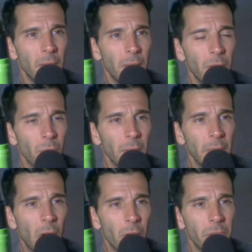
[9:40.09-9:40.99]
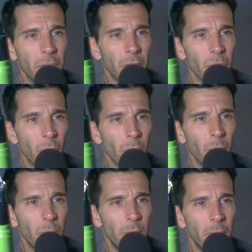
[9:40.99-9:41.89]
It's really hard to
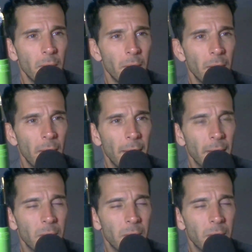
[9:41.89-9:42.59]
control, and